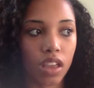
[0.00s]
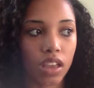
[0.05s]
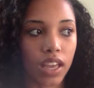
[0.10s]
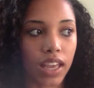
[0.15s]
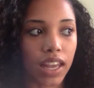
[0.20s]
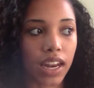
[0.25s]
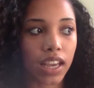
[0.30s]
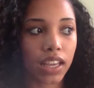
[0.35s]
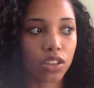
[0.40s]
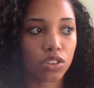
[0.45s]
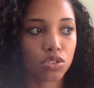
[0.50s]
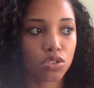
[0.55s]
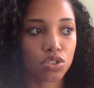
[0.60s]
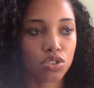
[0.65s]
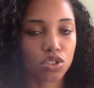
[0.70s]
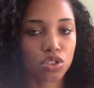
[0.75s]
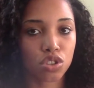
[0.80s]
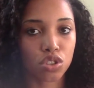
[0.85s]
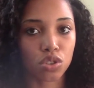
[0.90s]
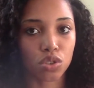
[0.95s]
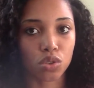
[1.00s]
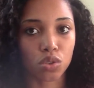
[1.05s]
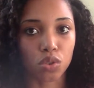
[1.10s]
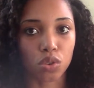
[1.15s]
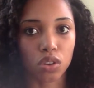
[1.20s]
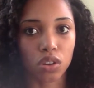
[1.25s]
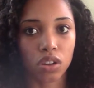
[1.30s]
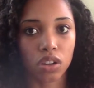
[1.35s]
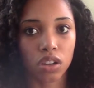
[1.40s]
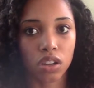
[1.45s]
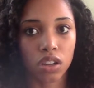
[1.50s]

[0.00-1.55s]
and I used to